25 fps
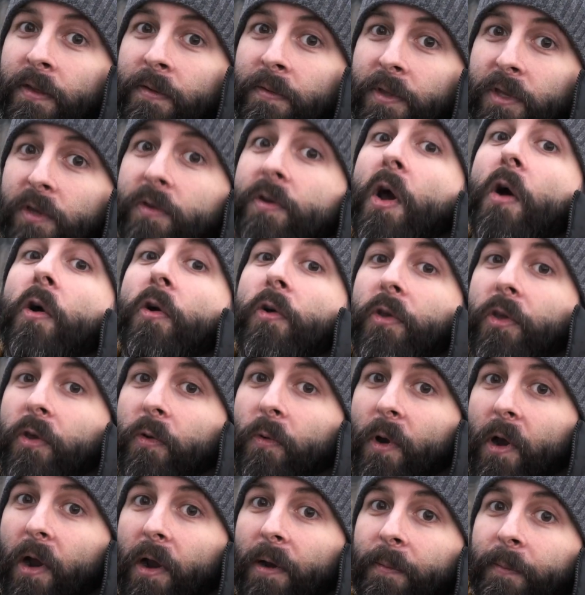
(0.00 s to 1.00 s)
you know who
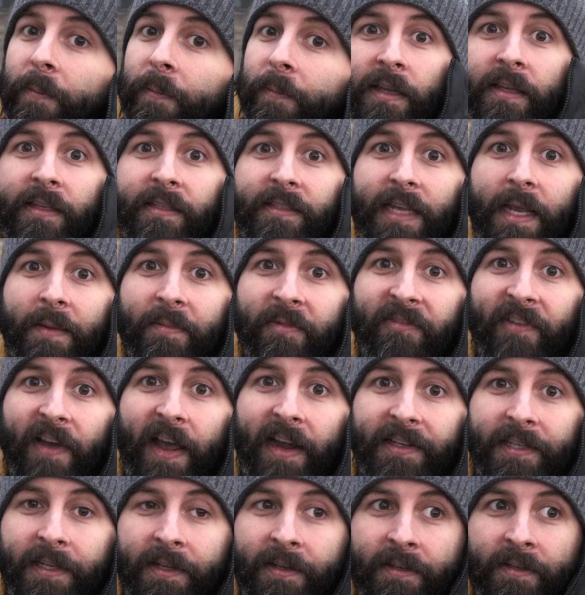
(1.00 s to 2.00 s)
you are. Same
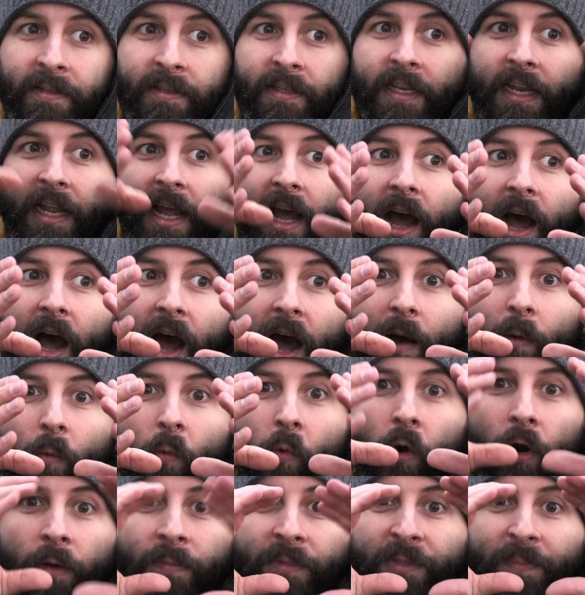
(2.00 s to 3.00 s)
effect. Hot,
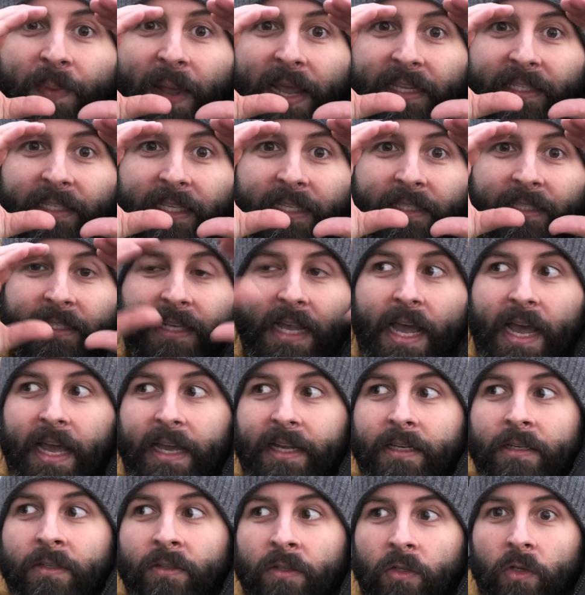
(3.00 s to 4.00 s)
warm space
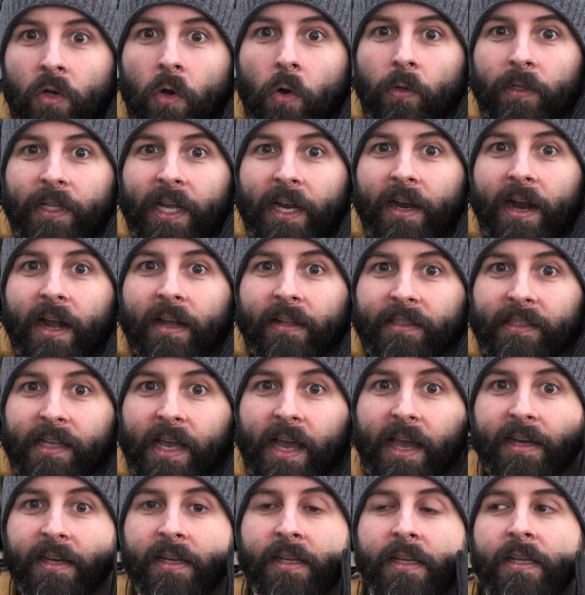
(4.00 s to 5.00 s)
inside, cold air
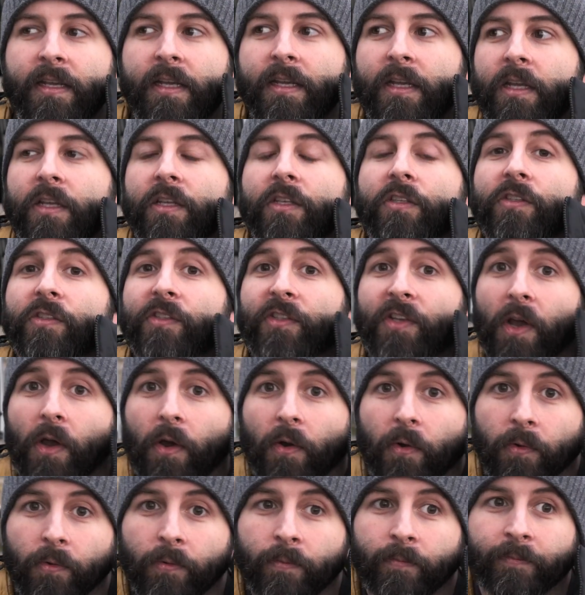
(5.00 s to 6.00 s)
outside.
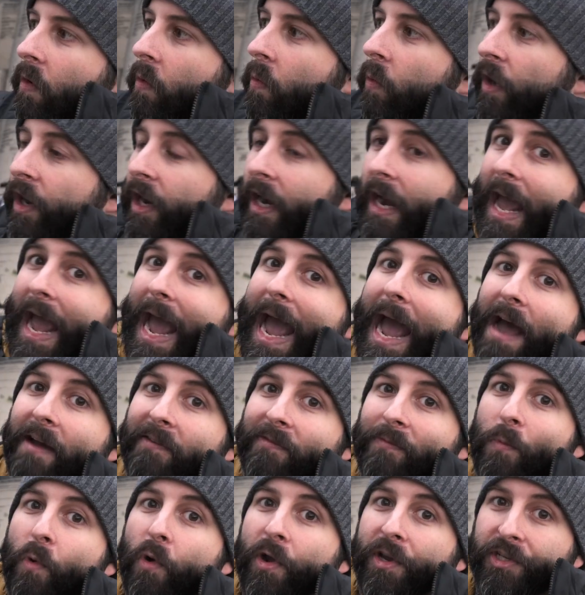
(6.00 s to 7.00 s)
So we're gonna
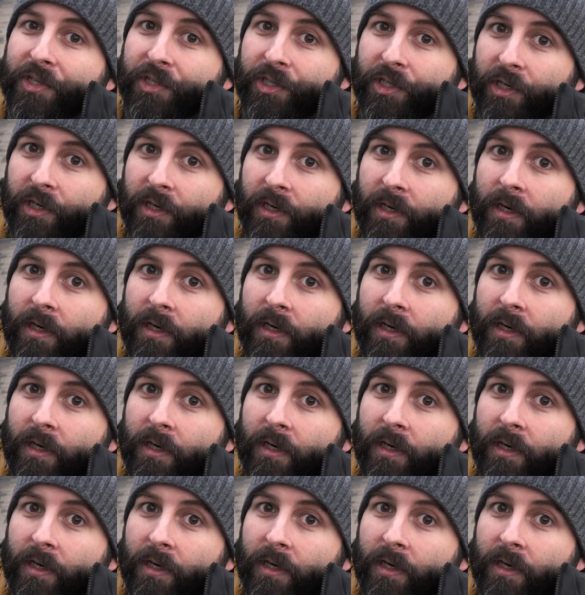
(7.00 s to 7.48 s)
have moisture,